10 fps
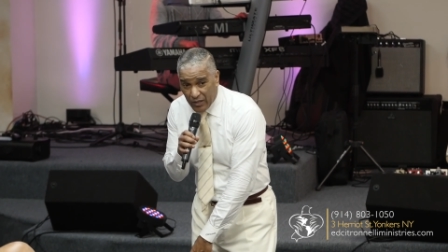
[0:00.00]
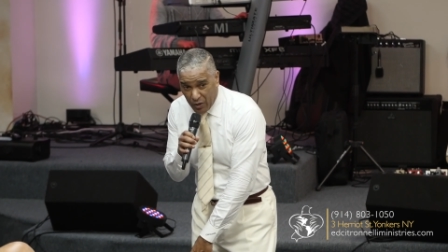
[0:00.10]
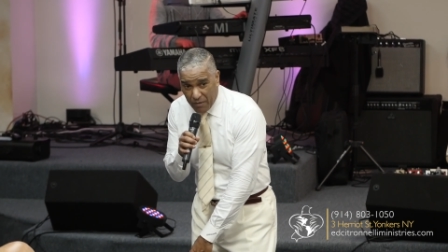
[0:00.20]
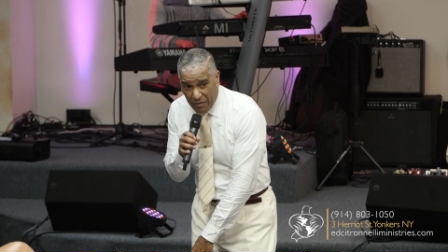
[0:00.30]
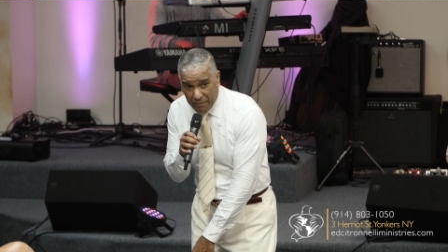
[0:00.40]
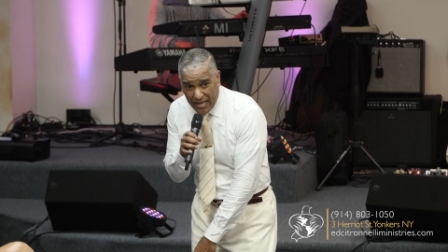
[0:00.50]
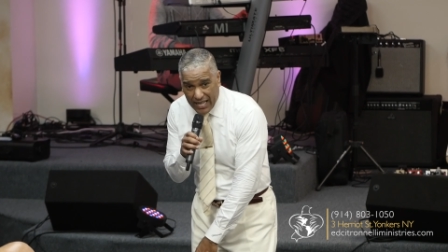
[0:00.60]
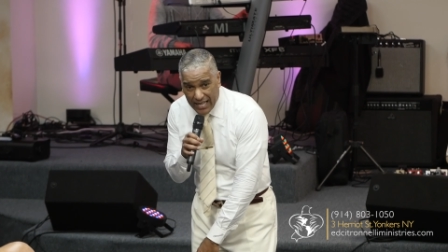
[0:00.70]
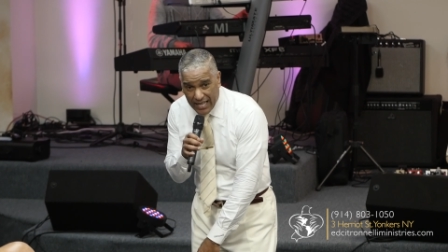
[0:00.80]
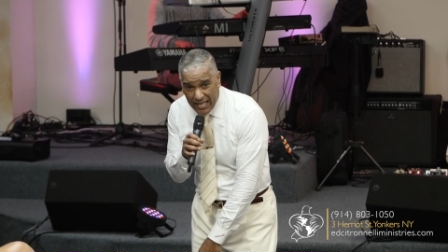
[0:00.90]
You remember?
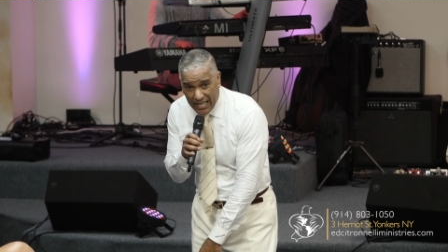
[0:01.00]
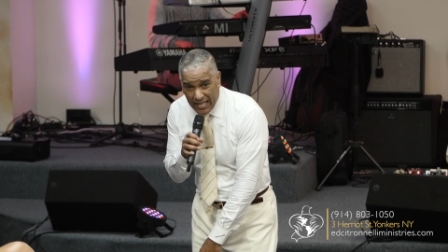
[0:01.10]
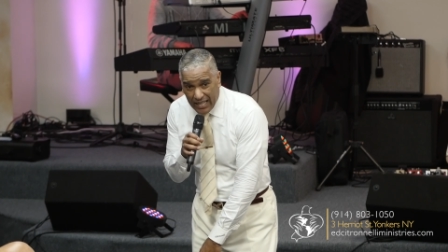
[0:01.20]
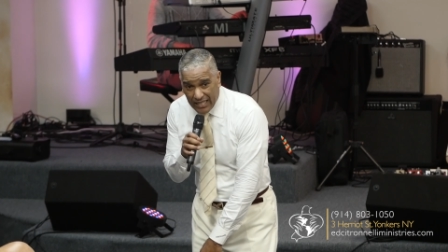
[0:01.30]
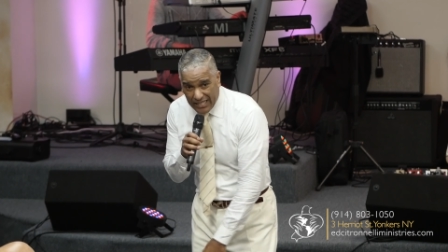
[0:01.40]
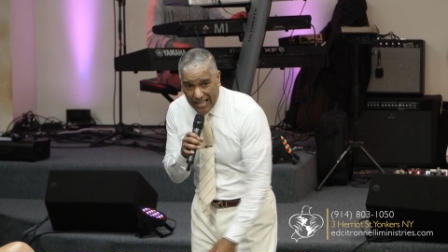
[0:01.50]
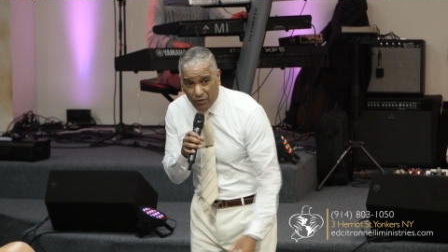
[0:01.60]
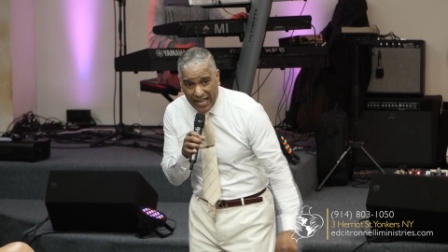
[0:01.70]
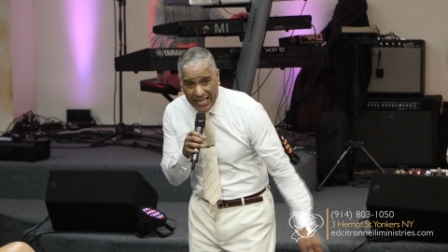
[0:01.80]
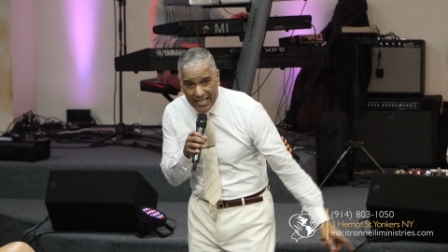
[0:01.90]

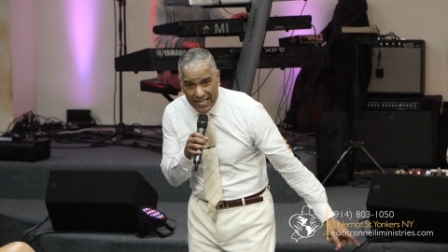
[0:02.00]
Shadrach,